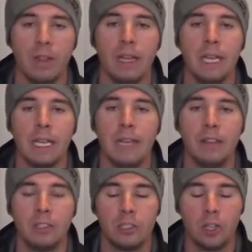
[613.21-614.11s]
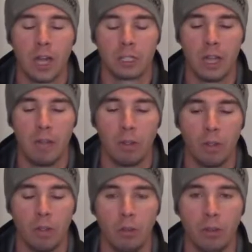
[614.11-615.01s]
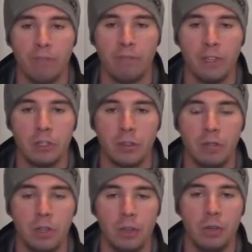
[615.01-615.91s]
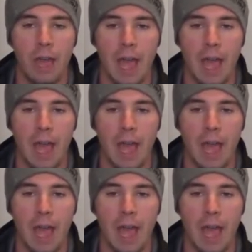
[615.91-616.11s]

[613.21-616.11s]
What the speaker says: Again, this is Josh Lappin with another fitness review,